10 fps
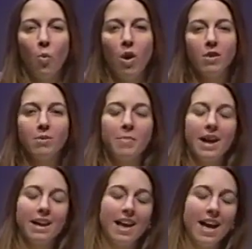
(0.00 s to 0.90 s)
Welcome
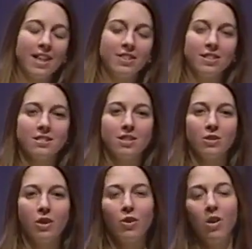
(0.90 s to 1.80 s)
back, Athens.
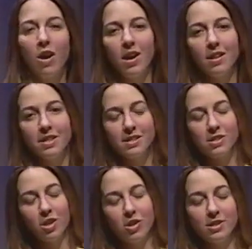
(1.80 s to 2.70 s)
Aloha. This is
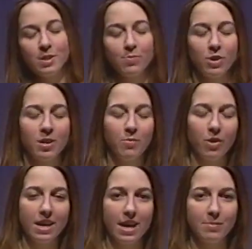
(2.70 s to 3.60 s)
our spring
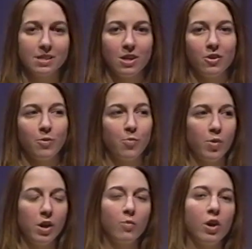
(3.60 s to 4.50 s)
break episode of
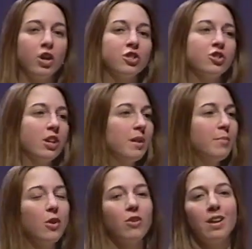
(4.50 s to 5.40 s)
Brainwash. Jen and
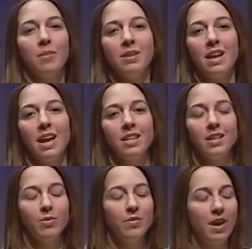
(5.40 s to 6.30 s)
Bo coming at
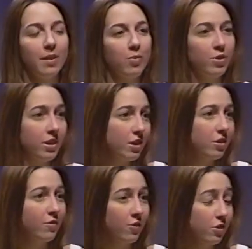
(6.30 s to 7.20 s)
you. We've had a pretty
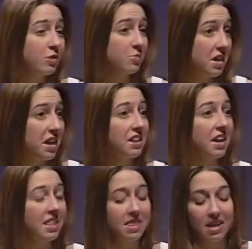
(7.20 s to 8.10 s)
good first round,
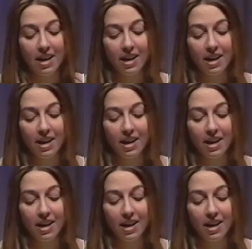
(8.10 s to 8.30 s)
I think.